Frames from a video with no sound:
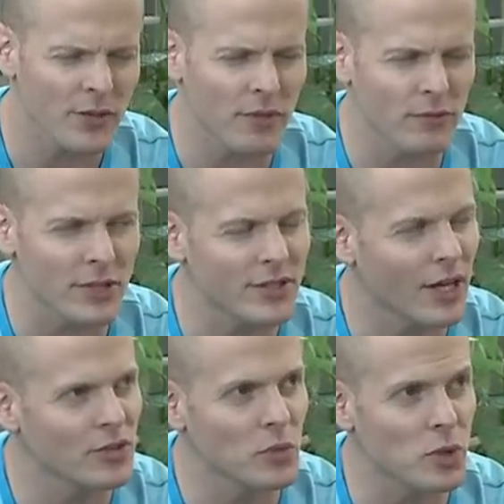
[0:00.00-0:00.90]
guess we haven't really
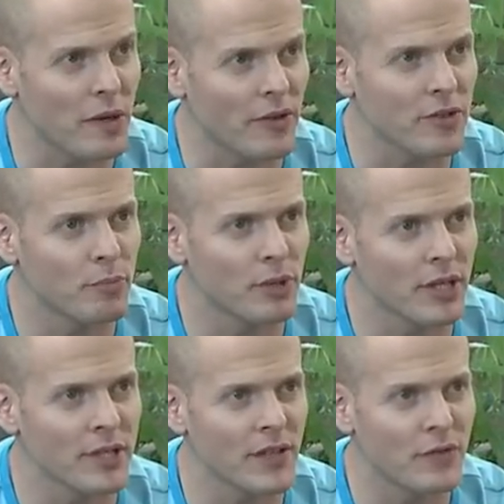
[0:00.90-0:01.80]
talked too much about this, but
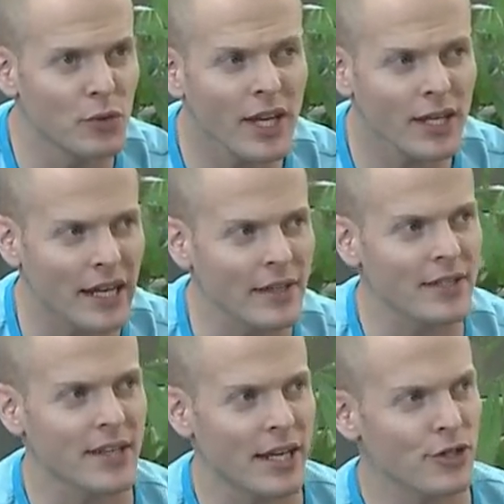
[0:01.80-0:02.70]
it, if you get an
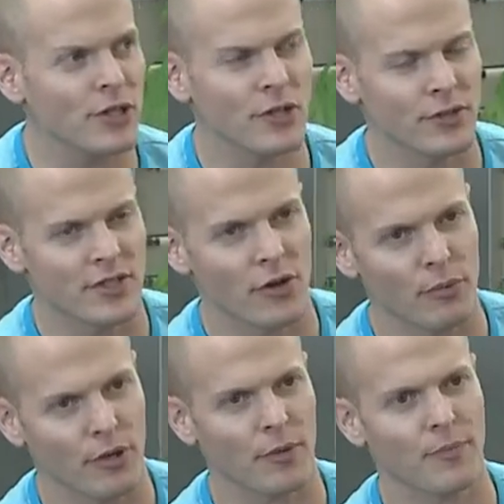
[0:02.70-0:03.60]
A-list agent, you'll sell
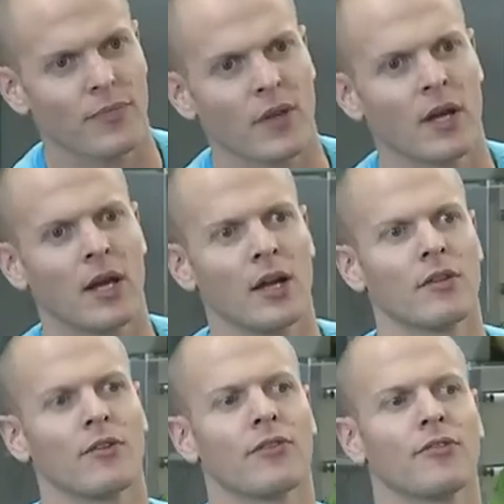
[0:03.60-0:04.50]
your book.
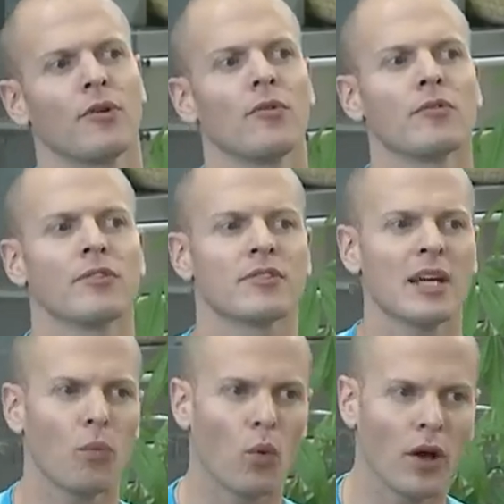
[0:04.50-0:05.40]
Uh, so
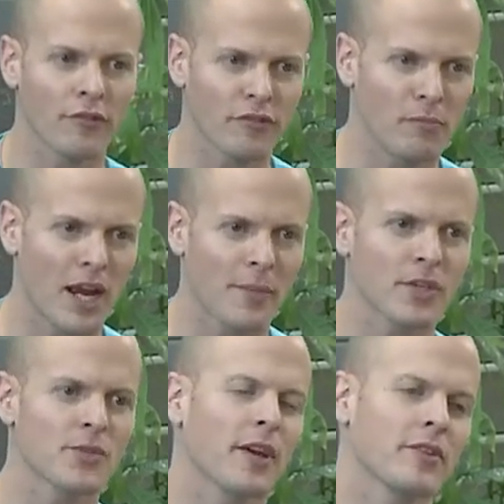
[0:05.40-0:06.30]
step one, from my
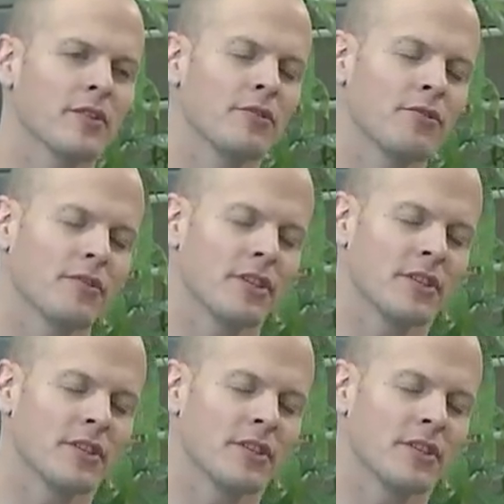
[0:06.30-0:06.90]
perspective,